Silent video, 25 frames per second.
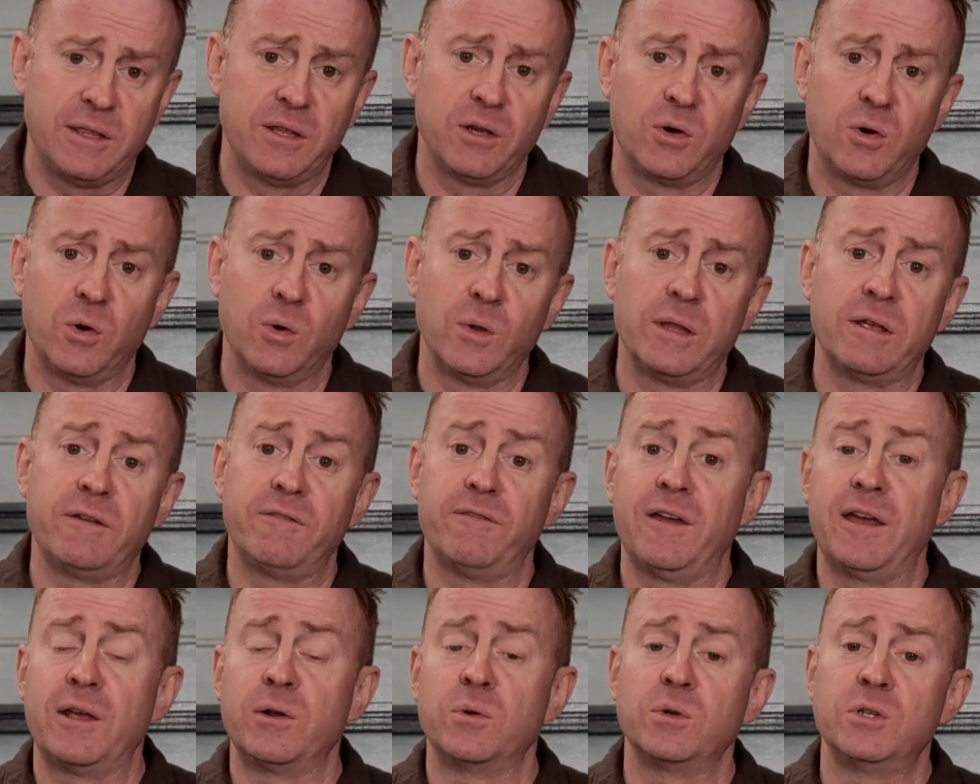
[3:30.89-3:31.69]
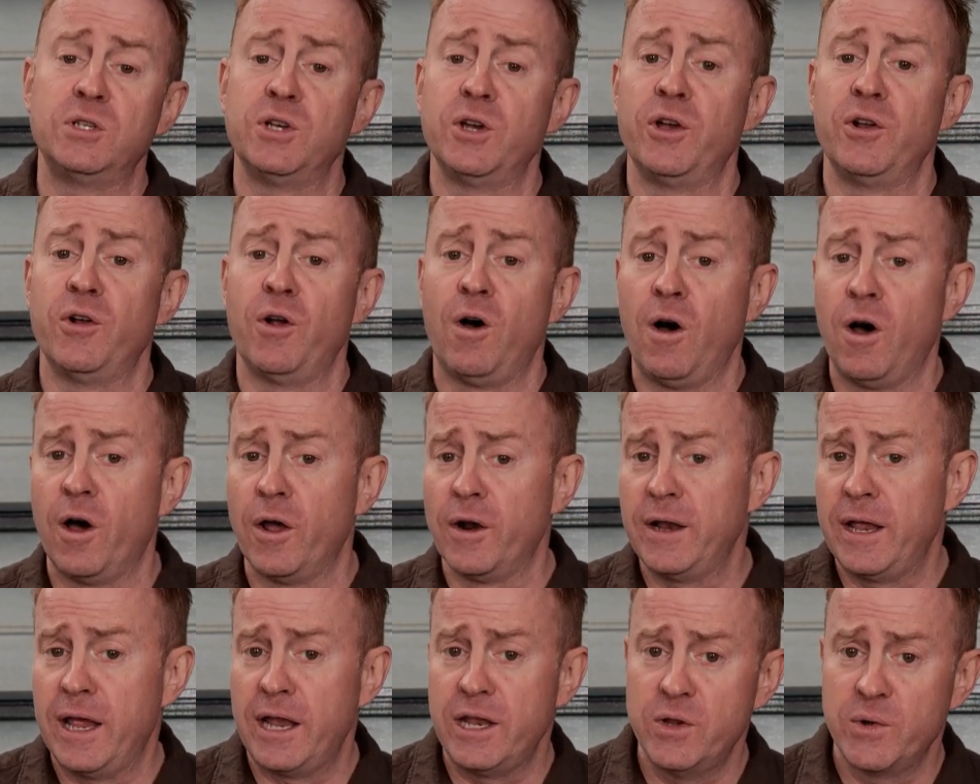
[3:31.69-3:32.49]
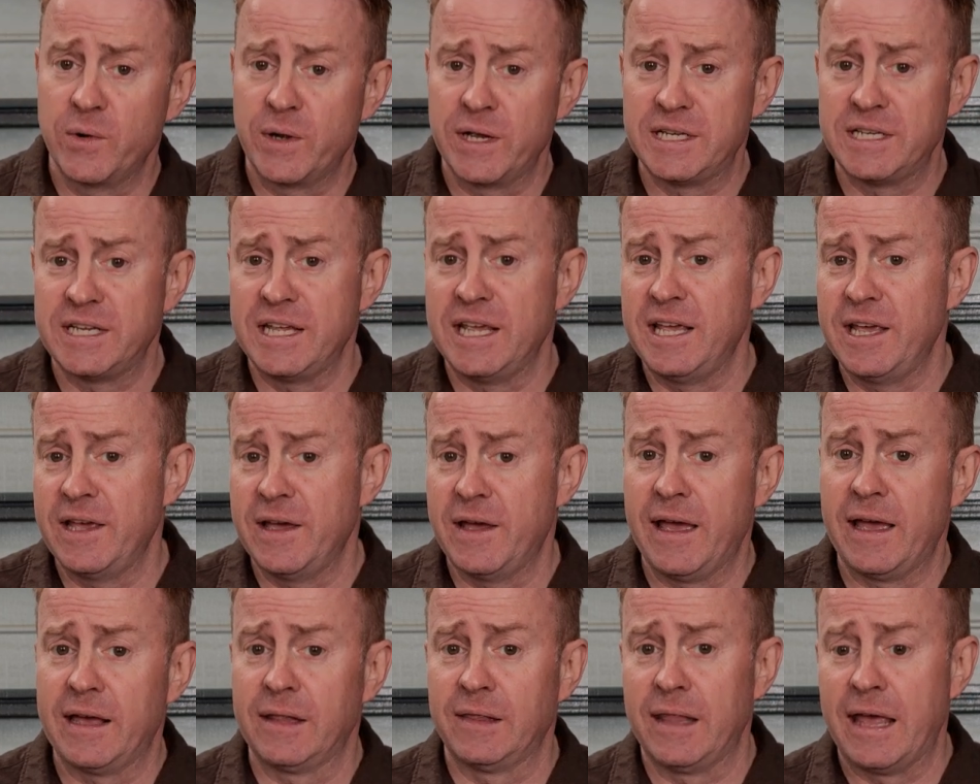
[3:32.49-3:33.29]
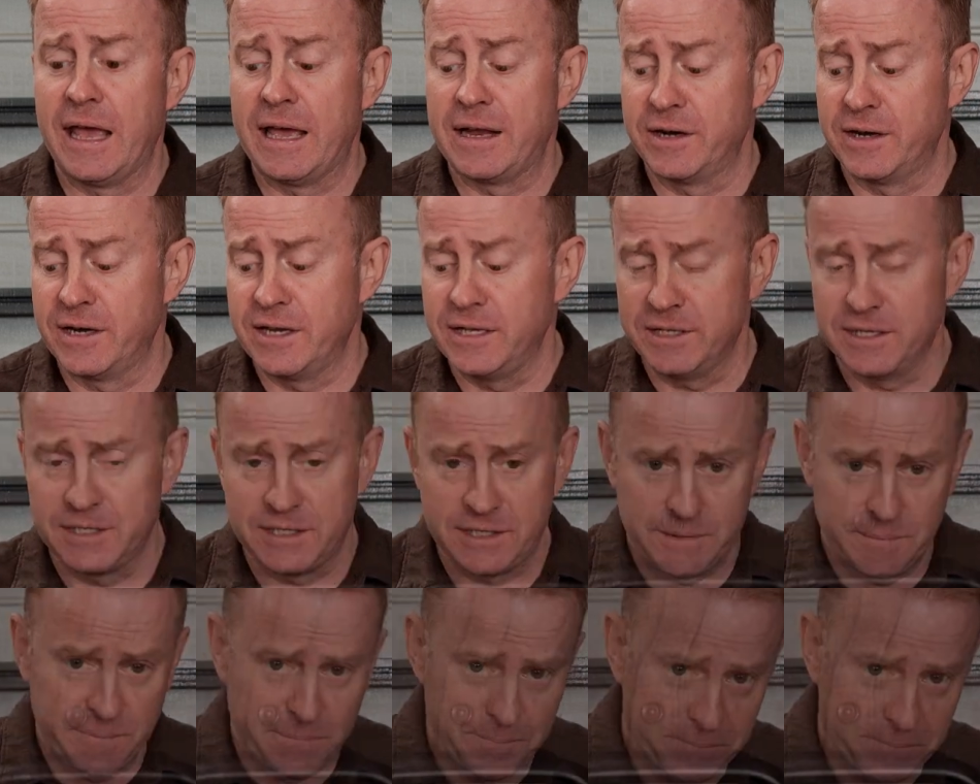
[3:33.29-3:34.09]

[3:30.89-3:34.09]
the cooling fan will turn on and you'll get to hear how loud it is.